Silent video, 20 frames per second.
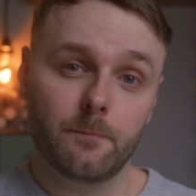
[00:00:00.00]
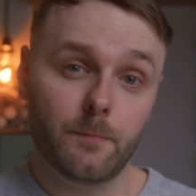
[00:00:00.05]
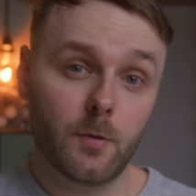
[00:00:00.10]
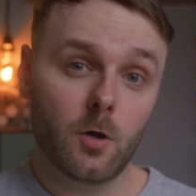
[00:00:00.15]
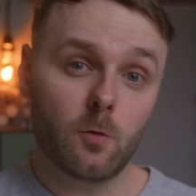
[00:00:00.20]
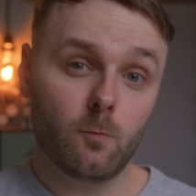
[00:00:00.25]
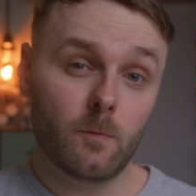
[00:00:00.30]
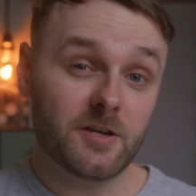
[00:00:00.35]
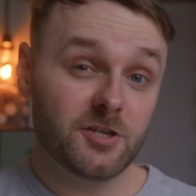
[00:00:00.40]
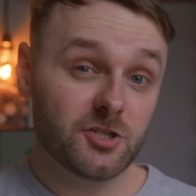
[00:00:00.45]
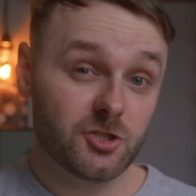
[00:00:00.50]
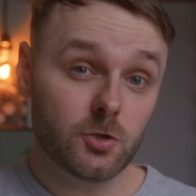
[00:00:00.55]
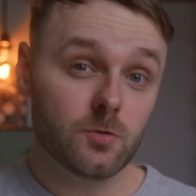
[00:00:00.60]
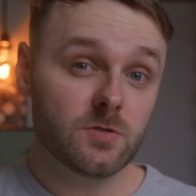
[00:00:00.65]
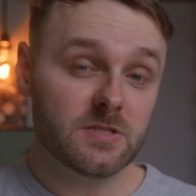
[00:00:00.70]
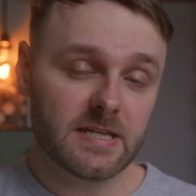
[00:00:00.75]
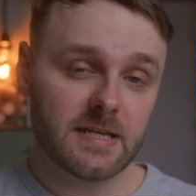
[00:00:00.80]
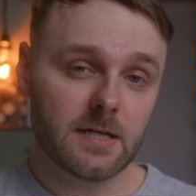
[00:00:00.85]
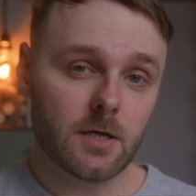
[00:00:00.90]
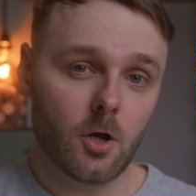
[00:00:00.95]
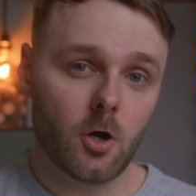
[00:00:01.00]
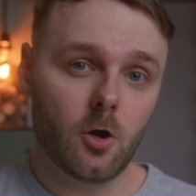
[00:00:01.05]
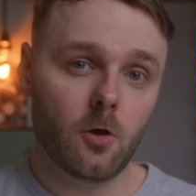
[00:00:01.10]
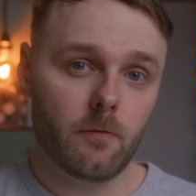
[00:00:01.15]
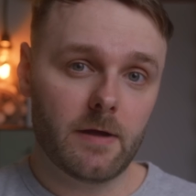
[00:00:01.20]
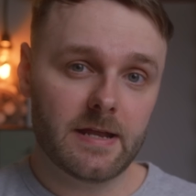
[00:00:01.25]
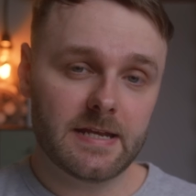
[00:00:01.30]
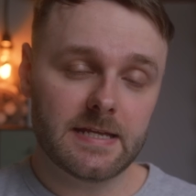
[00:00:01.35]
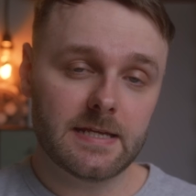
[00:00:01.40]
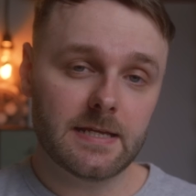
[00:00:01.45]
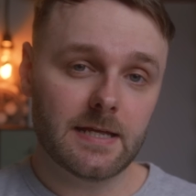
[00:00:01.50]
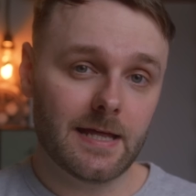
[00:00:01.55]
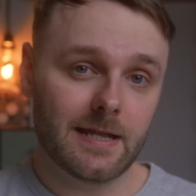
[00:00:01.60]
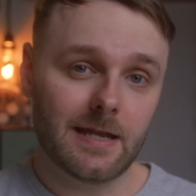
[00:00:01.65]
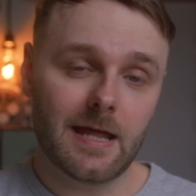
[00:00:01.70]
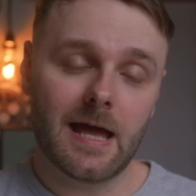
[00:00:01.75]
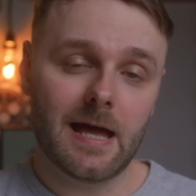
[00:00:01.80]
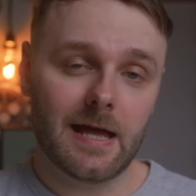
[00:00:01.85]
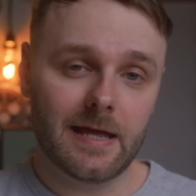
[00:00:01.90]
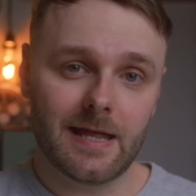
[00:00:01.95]
But when shooting already at
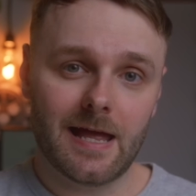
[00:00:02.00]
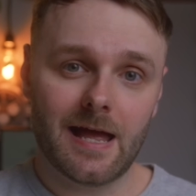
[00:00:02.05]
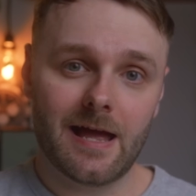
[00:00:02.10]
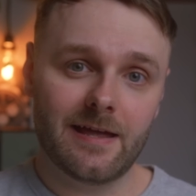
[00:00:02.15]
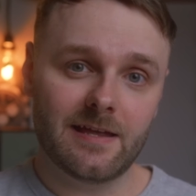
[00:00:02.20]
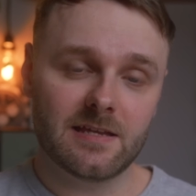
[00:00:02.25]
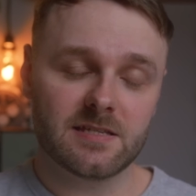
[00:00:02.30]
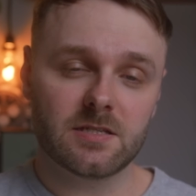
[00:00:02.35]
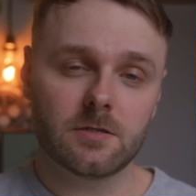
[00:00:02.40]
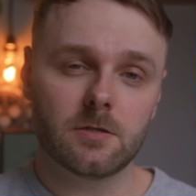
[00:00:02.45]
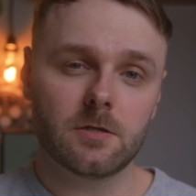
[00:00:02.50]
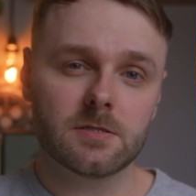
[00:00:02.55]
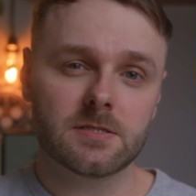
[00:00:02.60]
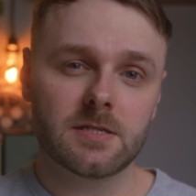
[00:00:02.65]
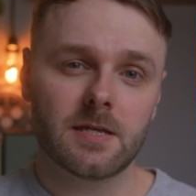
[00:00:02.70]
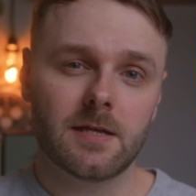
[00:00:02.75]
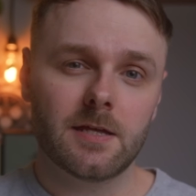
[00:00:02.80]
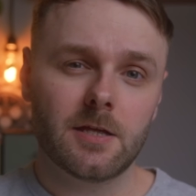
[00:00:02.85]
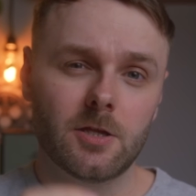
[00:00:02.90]
high ISOs,